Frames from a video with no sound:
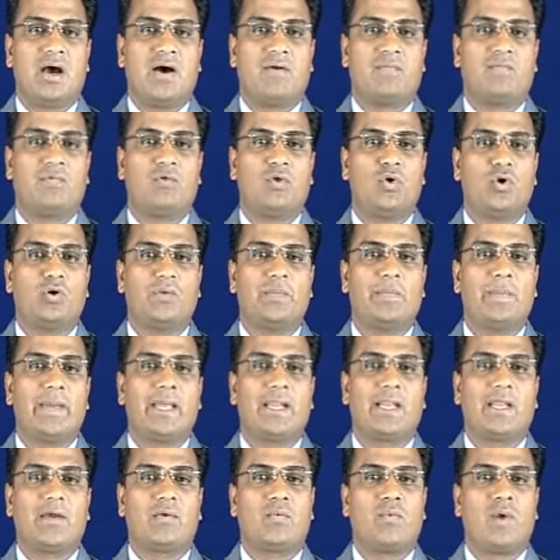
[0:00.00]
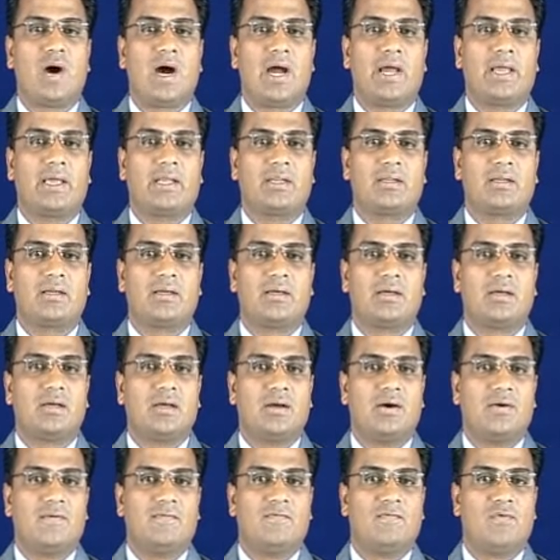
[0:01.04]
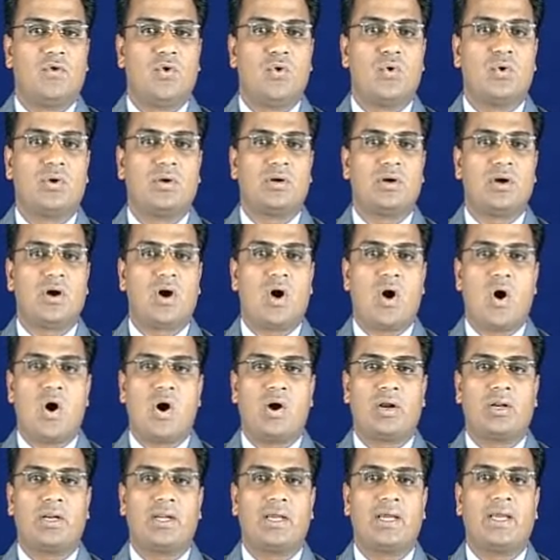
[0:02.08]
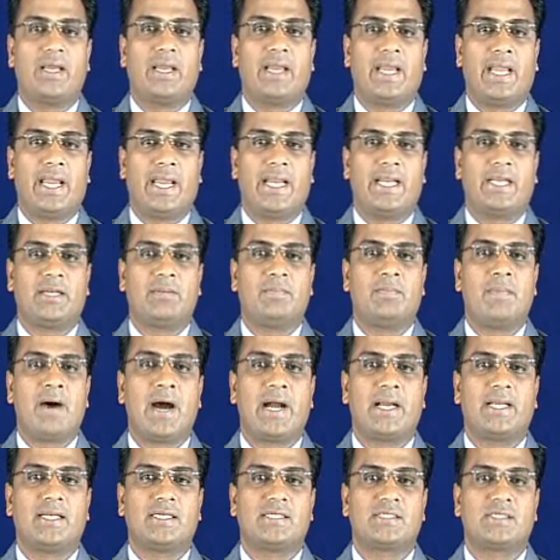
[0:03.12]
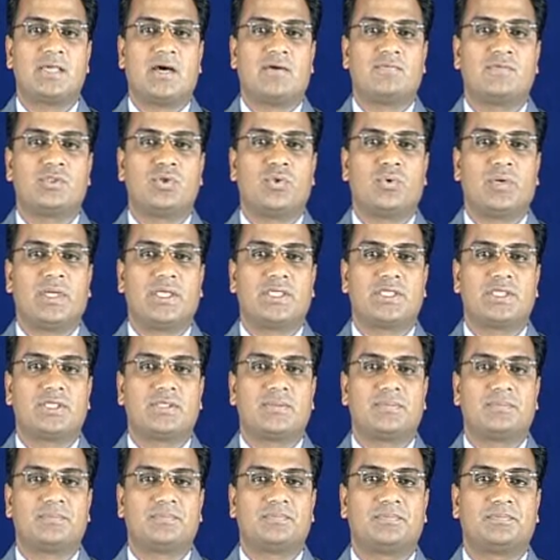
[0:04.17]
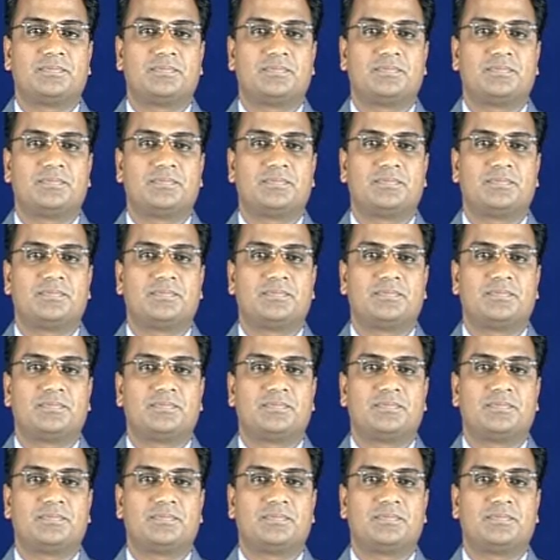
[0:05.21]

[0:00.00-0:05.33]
a float may require 4 or 8 bytes of storage.